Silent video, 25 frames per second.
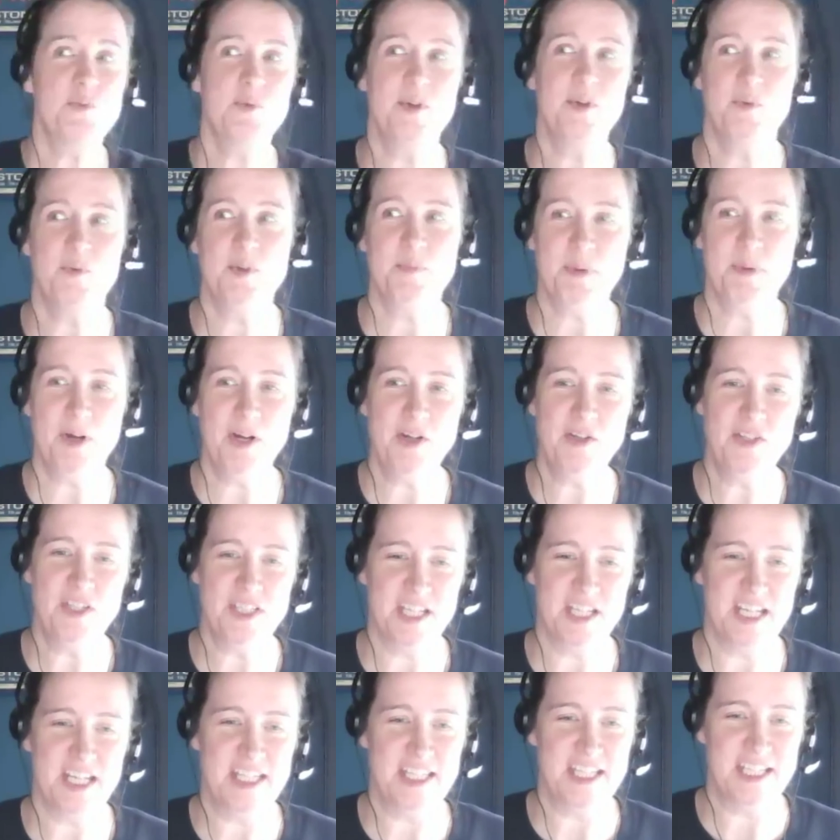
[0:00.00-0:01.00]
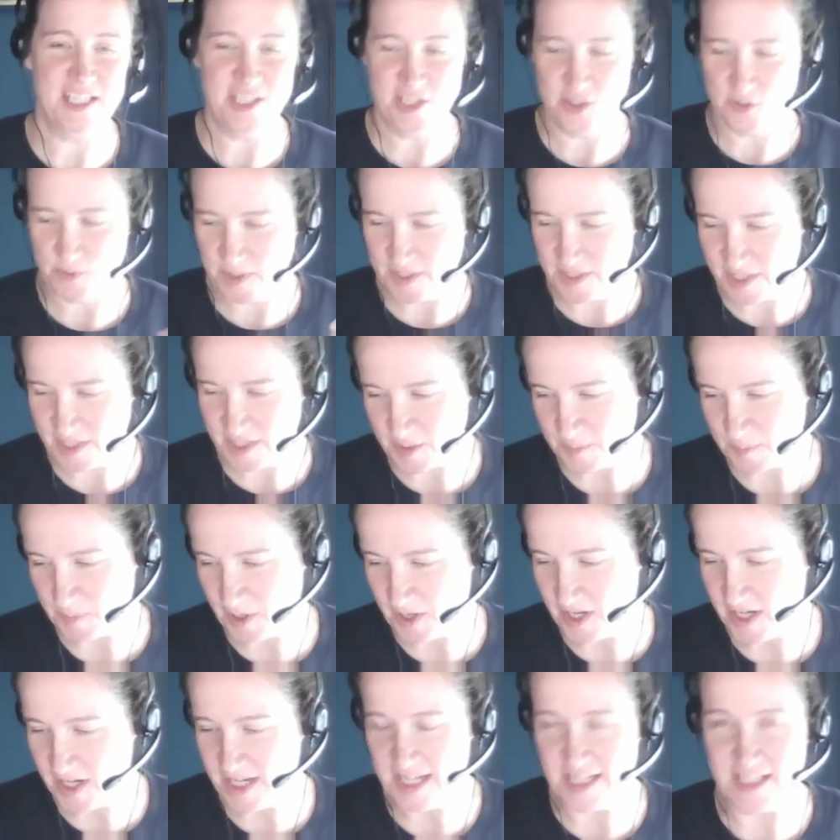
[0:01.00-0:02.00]
with both, is it to
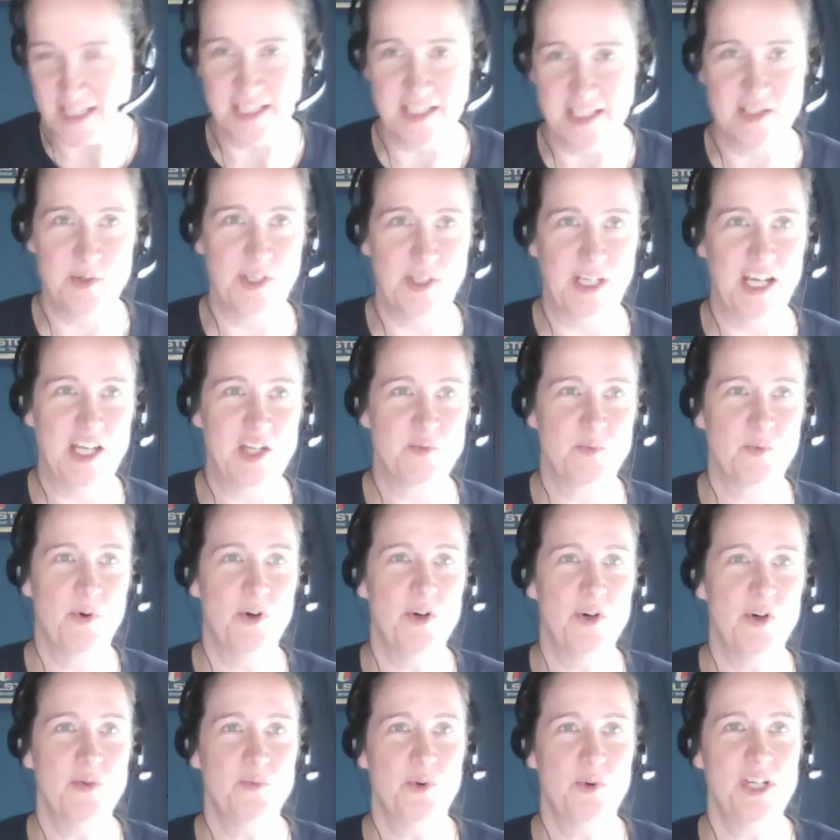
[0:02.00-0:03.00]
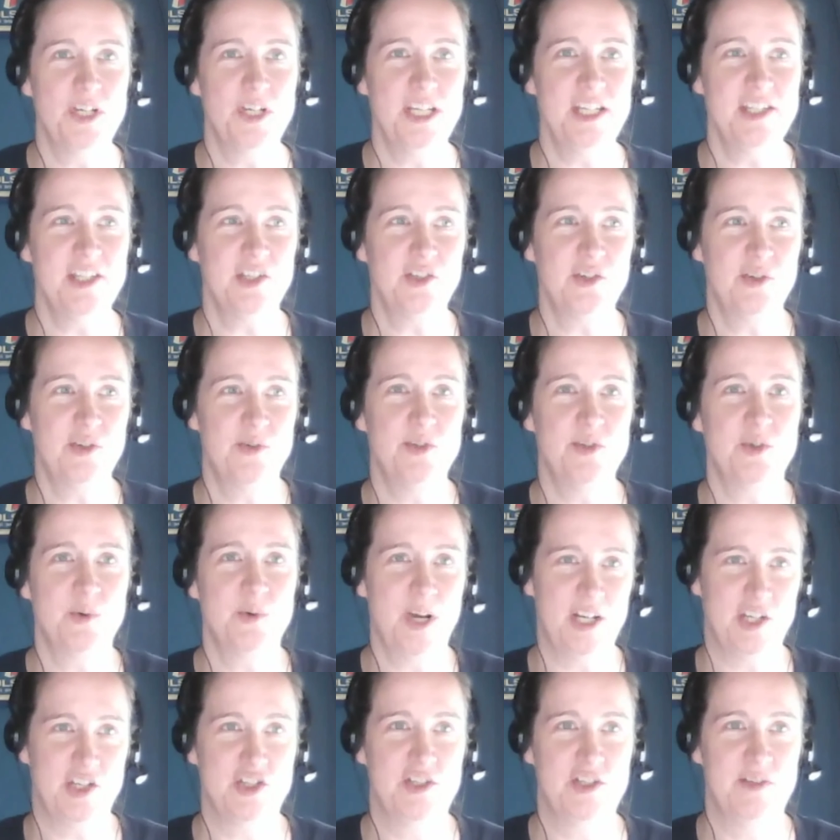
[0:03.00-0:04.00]
inspire? Is it to engage? What is the call to
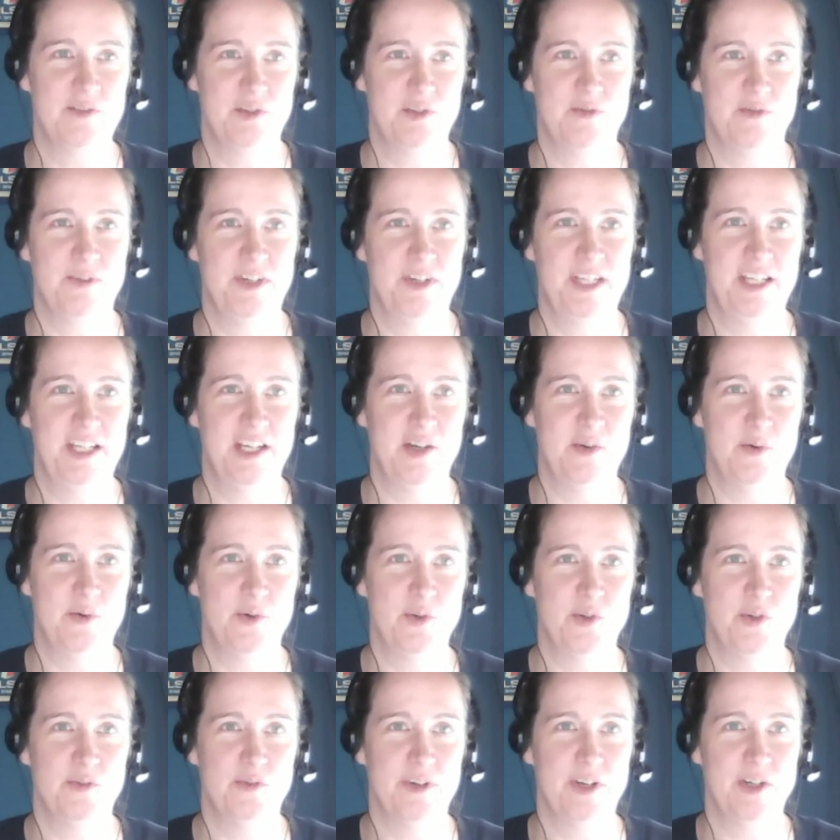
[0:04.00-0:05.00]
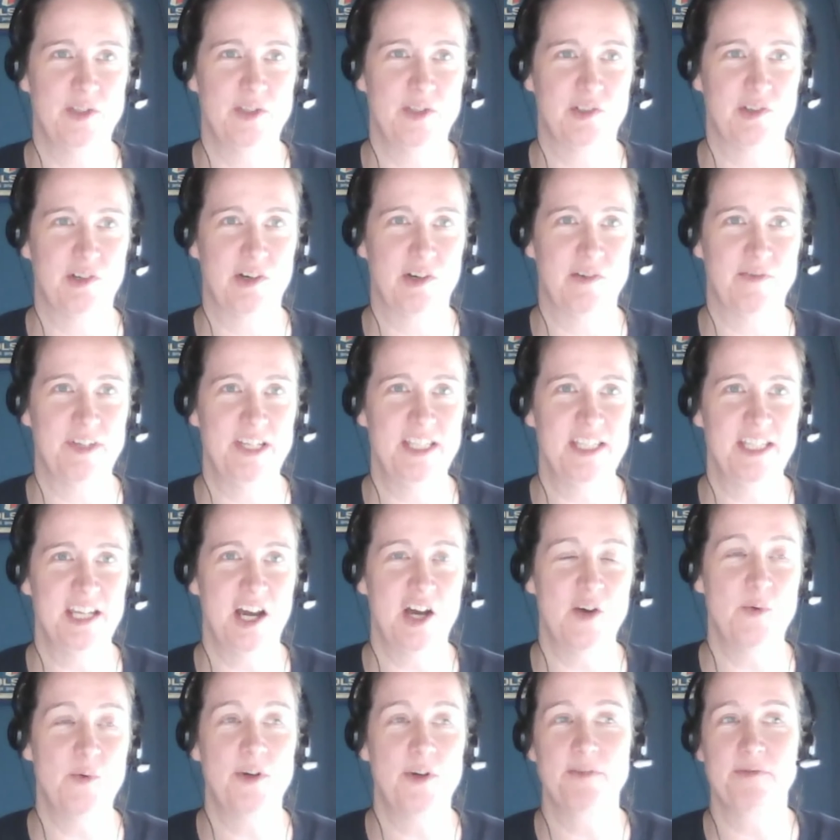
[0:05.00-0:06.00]
action of your video or your photograph? Is it
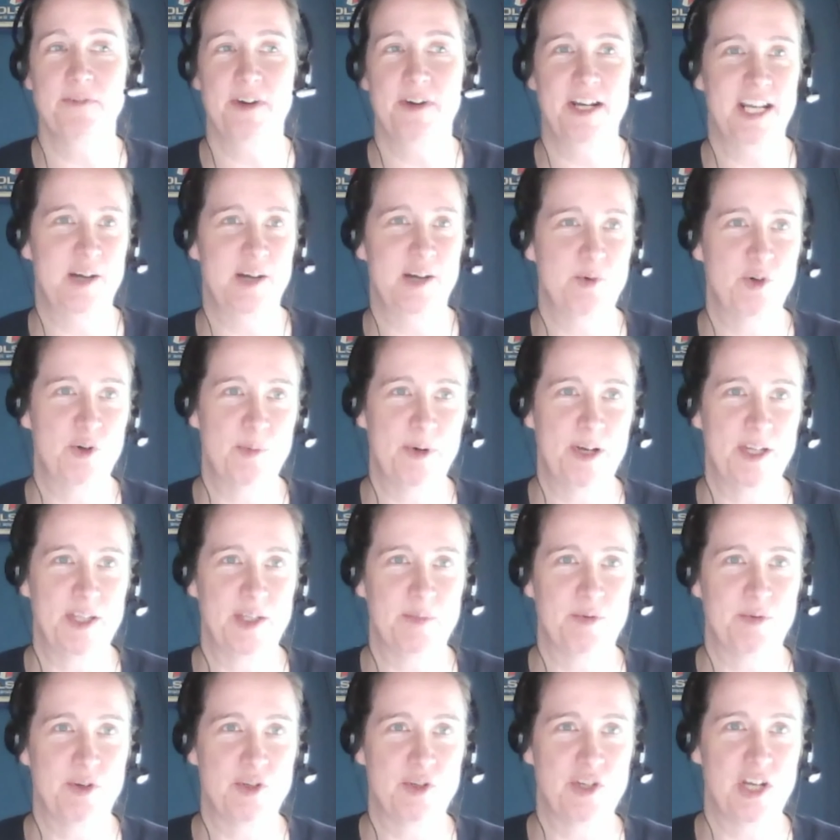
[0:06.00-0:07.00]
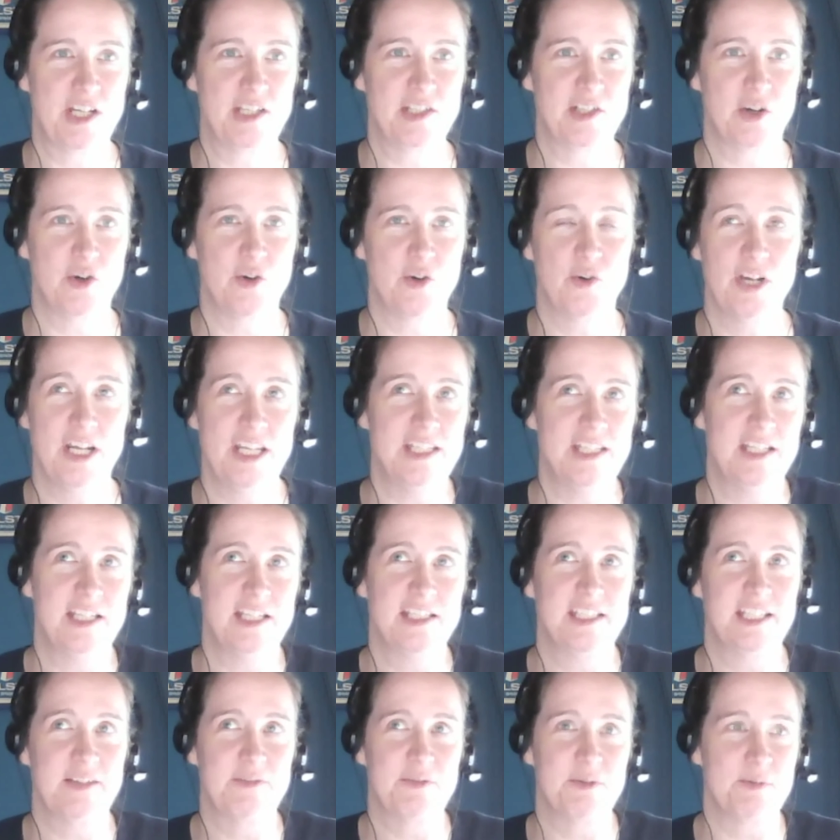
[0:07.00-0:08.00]
I want to find out more about the project, or is it
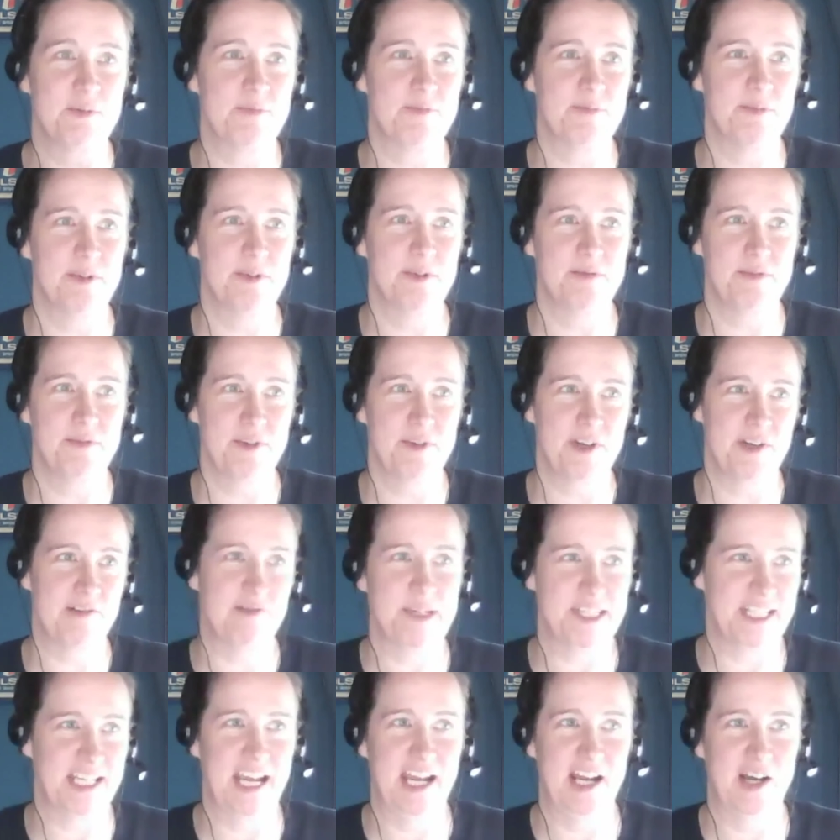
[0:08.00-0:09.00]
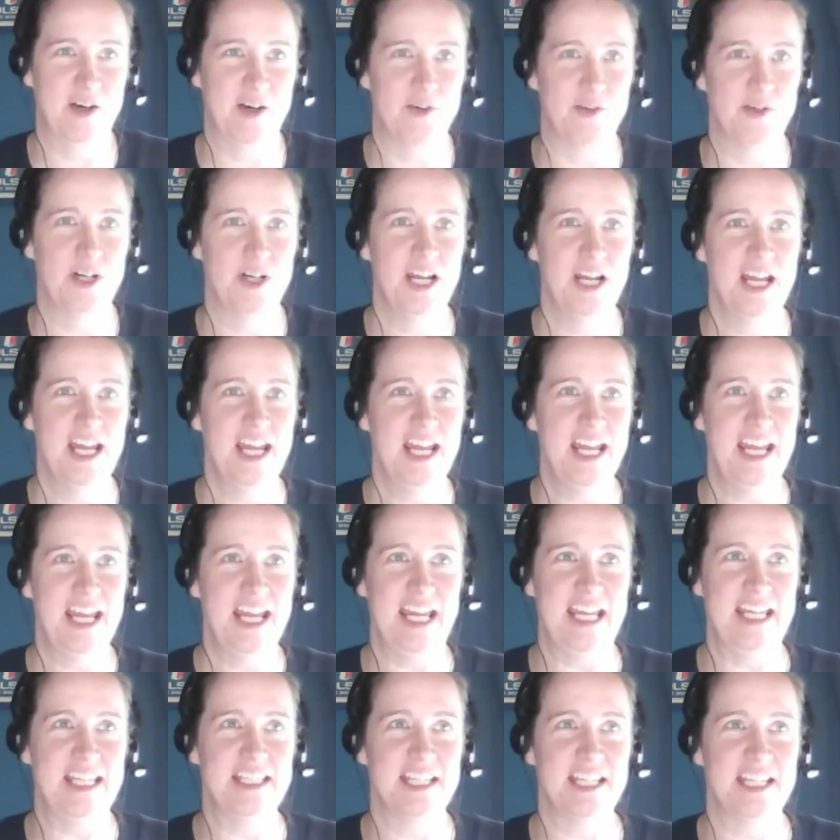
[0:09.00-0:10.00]
to give them a fear of missing out?
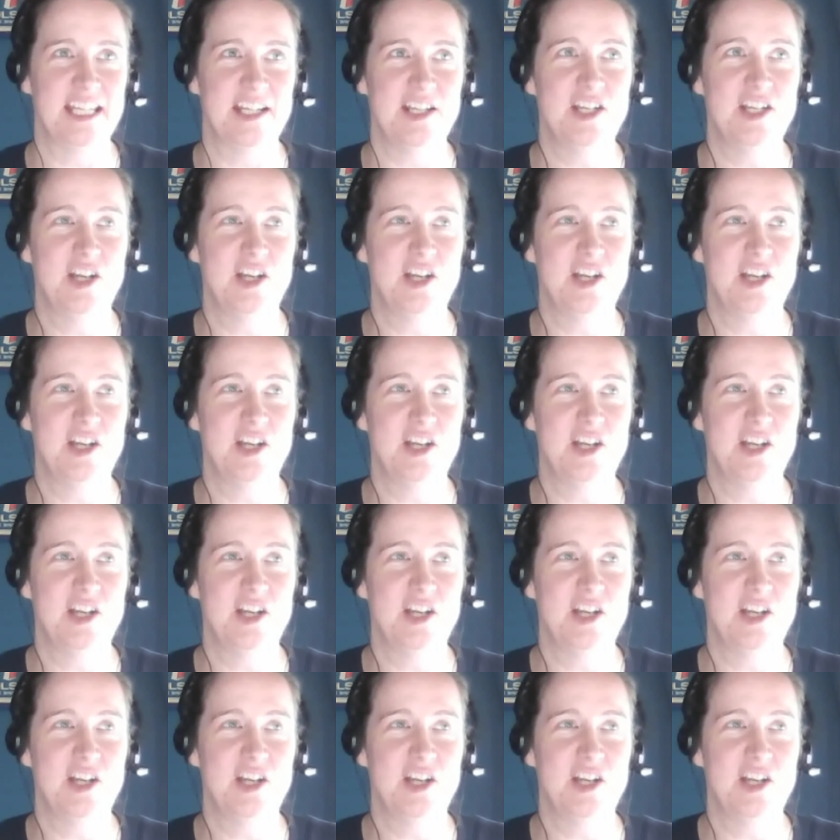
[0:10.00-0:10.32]
Is it,